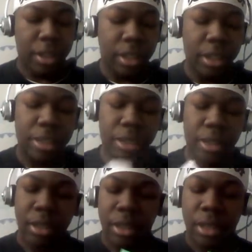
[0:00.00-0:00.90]

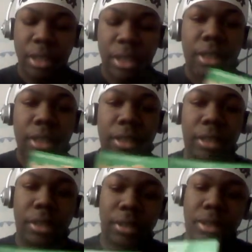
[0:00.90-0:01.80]
Kanji
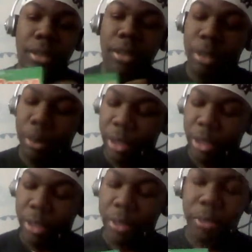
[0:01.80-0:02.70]
should be
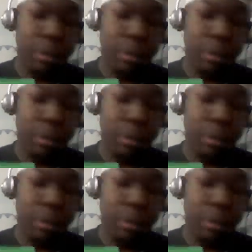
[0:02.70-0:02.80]
learned